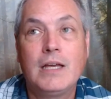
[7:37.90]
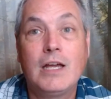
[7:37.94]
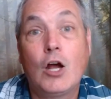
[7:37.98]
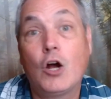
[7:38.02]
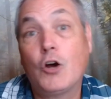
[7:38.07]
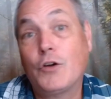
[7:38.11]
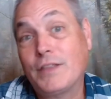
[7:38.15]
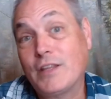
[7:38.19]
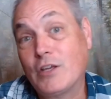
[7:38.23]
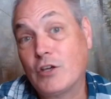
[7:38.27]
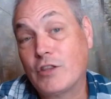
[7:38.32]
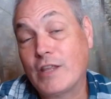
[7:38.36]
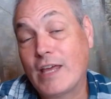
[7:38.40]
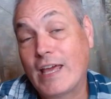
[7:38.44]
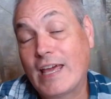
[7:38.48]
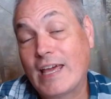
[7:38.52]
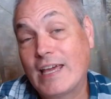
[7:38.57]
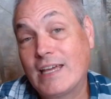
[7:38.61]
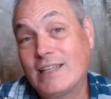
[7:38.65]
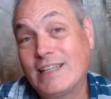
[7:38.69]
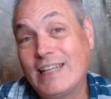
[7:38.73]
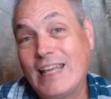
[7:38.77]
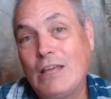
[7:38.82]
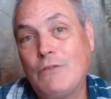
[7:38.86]
On the other
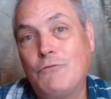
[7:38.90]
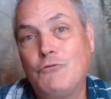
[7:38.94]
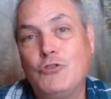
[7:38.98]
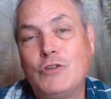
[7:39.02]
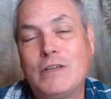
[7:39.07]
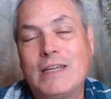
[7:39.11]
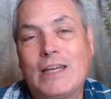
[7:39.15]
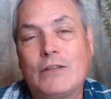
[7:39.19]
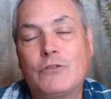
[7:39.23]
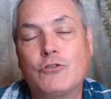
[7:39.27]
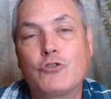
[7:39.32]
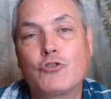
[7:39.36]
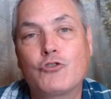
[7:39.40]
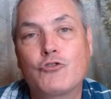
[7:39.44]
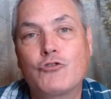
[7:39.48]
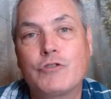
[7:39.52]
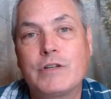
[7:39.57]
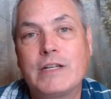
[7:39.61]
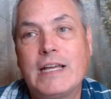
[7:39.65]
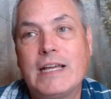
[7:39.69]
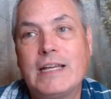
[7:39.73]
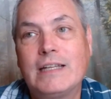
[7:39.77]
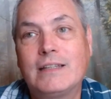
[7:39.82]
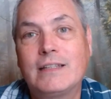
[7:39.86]
hand, if you can
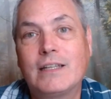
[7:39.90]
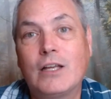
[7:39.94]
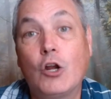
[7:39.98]
create